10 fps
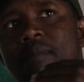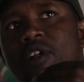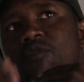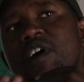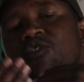
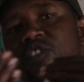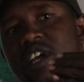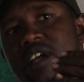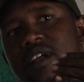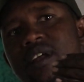you find
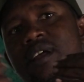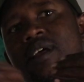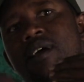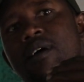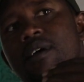today,
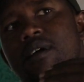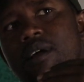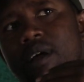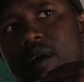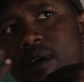
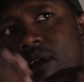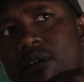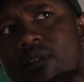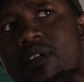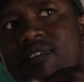
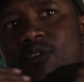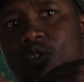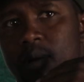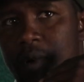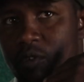let's
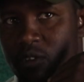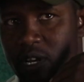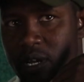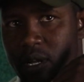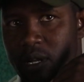talk about
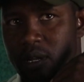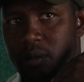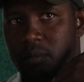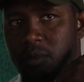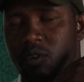today.
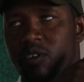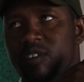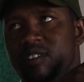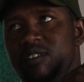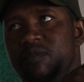
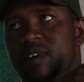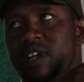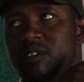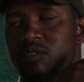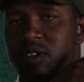Because you
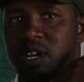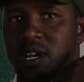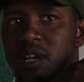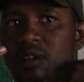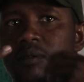find
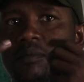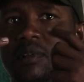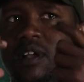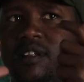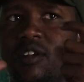today
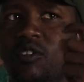there's a